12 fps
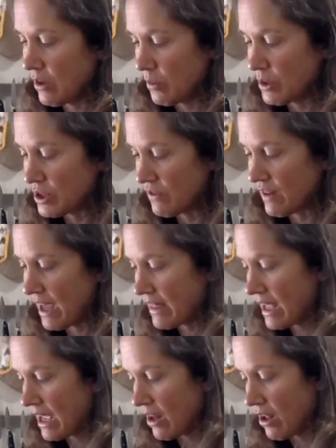once you've got
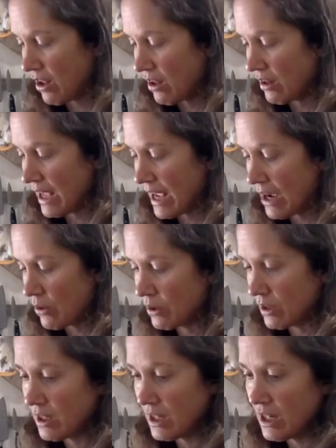that all out,
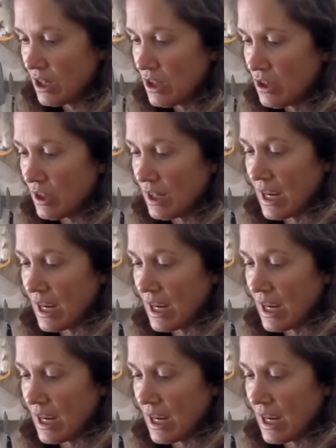you can